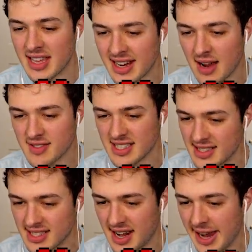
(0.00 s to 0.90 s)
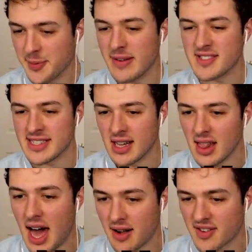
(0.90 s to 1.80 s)
thing I've seen today. We've seen a
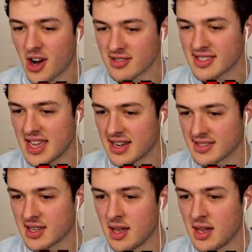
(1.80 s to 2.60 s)
lot of cursed things.